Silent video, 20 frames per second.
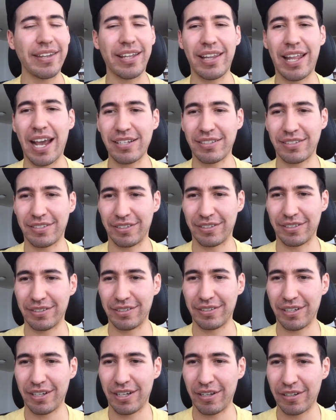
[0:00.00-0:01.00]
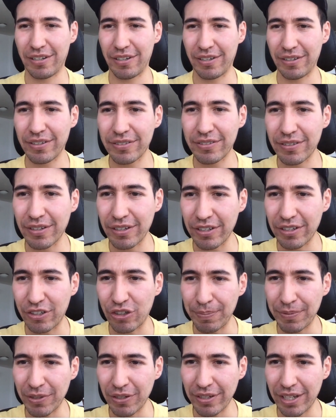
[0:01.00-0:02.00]
analyzer, so
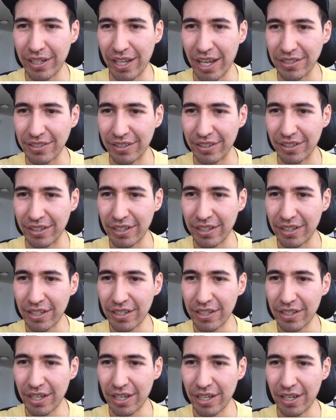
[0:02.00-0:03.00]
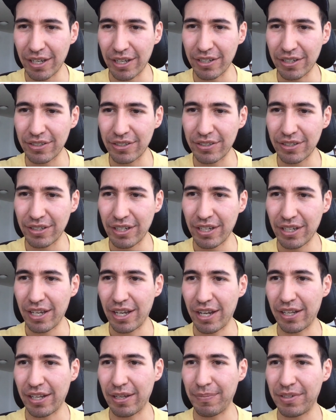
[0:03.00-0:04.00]
crypto analyzer.
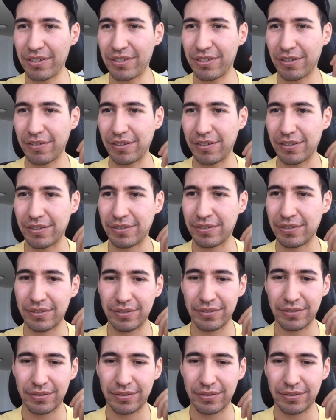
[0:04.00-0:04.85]
Let me show you.